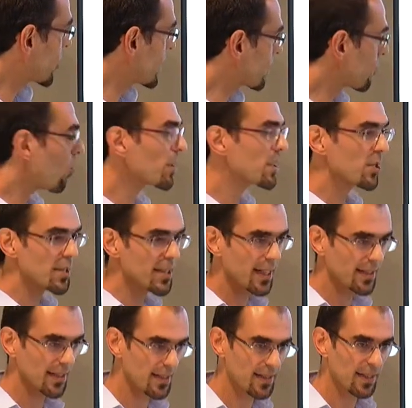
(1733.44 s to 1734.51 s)
is also
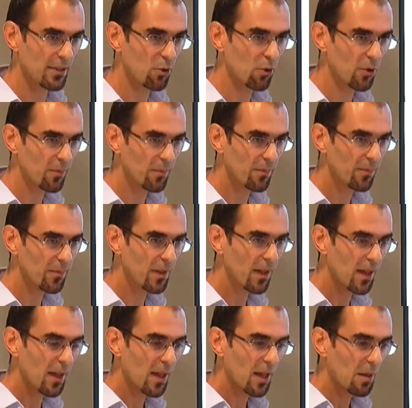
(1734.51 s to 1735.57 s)
statistical,
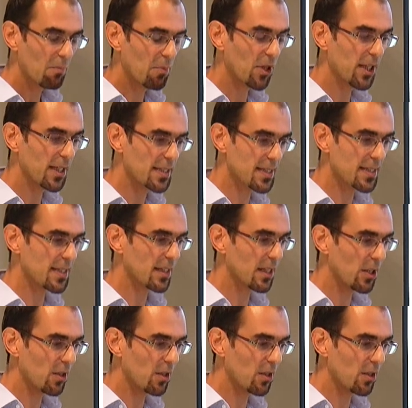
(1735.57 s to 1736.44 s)
but it's,